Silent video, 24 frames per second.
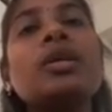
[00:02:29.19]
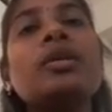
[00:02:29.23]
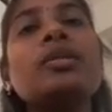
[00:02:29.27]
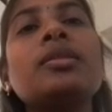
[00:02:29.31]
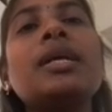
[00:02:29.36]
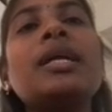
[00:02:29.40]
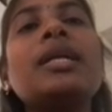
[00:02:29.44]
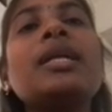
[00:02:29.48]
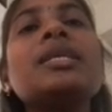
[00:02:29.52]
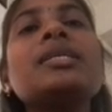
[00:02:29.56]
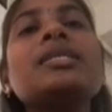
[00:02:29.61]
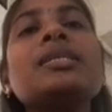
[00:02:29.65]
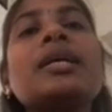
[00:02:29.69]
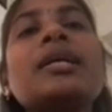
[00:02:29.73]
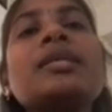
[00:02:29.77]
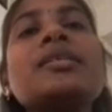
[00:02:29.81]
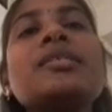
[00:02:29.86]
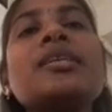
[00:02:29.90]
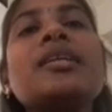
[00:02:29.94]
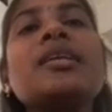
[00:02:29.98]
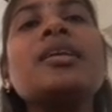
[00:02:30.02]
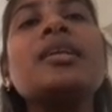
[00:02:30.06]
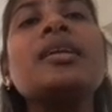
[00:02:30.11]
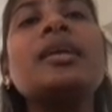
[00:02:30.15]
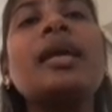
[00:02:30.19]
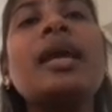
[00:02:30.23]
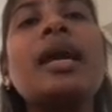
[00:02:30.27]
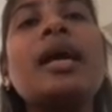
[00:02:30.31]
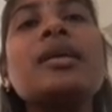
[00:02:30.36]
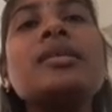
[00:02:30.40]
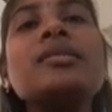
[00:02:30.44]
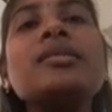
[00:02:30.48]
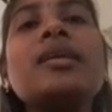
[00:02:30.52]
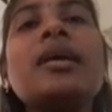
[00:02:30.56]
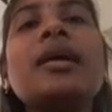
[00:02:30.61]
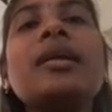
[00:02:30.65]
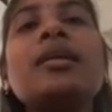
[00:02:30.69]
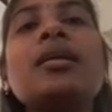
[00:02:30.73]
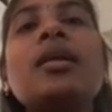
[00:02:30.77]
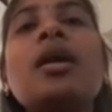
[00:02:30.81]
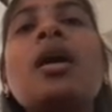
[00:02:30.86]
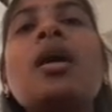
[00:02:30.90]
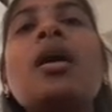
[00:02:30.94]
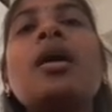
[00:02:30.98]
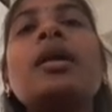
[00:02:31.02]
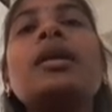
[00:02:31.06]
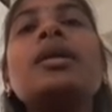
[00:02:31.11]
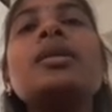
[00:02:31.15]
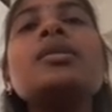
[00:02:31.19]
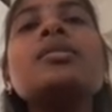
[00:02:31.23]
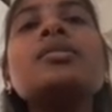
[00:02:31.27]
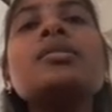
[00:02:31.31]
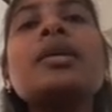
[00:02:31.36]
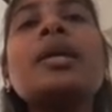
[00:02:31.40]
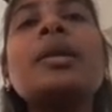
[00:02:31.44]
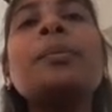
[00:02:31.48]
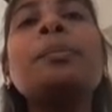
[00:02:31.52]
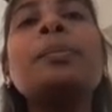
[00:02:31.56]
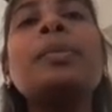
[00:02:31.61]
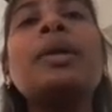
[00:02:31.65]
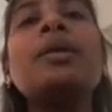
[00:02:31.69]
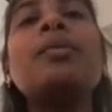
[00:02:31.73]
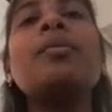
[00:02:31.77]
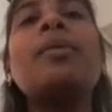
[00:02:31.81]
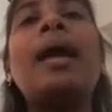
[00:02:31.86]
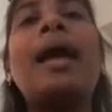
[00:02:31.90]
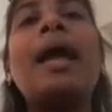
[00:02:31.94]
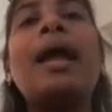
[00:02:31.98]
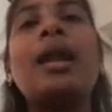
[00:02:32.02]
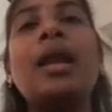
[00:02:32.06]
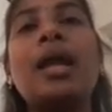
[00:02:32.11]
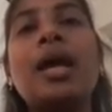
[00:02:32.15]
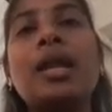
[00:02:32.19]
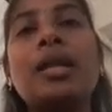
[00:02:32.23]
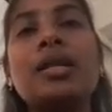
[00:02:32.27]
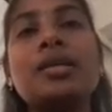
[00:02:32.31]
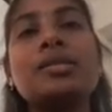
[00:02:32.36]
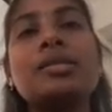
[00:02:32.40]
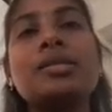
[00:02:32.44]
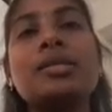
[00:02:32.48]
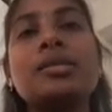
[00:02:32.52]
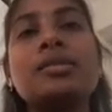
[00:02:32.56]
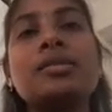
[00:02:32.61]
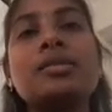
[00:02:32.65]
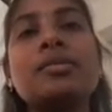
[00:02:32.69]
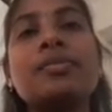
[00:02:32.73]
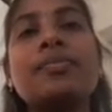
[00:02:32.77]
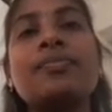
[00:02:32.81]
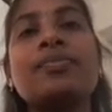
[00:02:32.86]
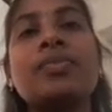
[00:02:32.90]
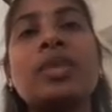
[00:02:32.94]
that is considering as an descriptive analysis.